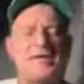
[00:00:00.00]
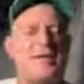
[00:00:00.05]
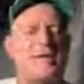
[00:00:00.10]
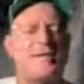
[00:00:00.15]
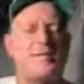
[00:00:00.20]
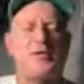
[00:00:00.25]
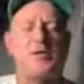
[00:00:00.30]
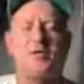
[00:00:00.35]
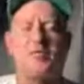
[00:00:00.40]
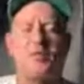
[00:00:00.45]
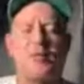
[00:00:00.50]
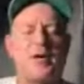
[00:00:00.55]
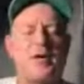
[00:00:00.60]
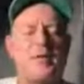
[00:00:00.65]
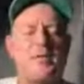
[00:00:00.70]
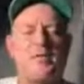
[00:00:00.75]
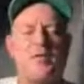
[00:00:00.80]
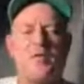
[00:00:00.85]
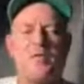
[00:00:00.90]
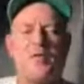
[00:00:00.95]

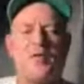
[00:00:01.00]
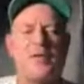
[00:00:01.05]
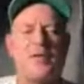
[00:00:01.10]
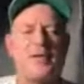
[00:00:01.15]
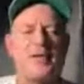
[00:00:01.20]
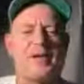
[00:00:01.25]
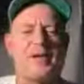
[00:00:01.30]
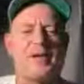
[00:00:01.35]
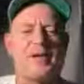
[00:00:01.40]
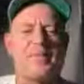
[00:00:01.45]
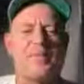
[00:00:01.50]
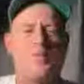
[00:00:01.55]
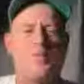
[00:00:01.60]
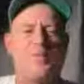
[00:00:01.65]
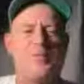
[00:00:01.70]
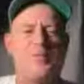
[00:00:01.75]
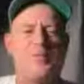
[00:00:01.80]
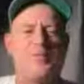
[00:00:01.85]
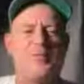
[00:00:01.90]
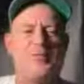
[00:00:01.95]

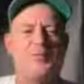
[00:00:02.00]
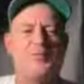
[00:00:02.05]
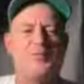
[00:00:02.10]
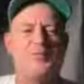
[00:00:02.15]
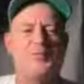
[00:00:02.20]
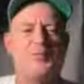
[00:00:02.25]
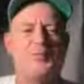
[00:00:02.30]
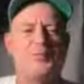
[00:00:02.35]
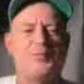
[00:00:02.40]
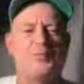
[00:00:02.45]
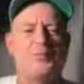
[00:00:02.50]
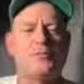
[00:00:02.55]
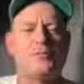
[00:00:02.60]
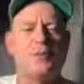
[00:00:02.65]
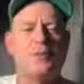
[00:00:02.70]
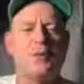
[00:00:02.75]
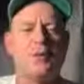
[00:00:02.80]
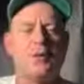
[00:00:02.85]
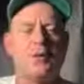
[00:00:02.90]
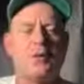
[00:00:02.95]

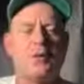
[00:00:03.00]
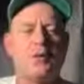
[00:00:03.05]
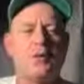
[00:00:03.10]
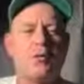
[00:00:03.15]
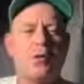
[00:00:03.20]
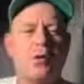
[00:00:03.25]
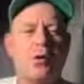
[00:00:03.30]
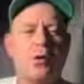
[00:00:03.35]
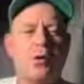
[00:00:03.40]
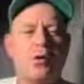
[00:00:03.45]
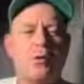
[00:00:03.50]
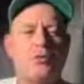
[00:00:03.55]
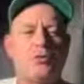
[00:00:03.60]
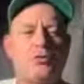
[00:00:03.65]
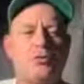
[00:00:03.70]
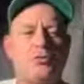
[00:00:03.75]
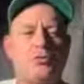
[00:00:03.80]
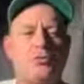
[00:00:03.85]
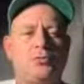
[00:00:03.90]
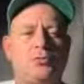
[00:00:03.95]

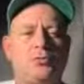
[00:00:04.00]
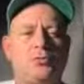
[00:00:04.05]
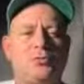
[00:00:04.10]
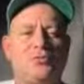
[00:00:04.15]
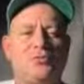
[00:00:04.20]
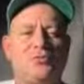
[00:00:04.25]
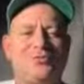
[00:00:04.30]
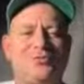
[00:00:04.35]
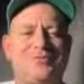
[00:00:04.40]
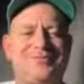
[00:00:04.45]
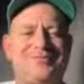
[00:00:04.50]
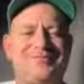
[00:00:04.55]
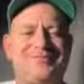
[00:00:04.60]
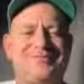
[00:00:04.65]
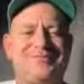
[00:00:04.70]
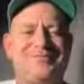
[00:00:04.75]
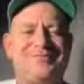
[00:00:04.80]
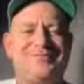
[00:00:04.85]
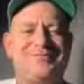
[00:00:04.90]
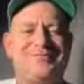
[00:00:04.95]

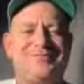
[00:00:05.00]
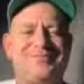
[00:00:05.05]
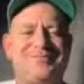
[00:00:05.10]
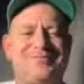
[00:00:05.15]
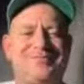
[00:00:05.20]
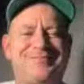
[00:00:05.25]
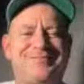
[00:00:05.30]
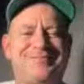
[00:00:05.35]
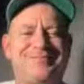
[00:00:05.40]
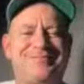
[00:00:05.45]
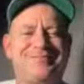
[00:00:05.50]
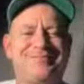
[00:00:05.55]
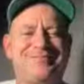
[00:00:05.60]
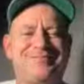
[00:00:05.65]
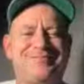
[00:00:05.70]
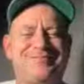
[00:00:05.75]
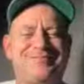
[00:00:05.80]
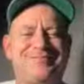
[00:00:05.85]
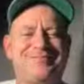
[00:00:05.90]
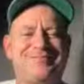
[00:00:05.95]

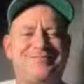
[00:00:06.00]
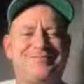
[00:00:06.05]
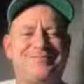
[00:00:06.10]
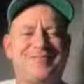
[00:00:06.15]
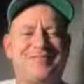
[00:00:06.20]
The person shown says nothing.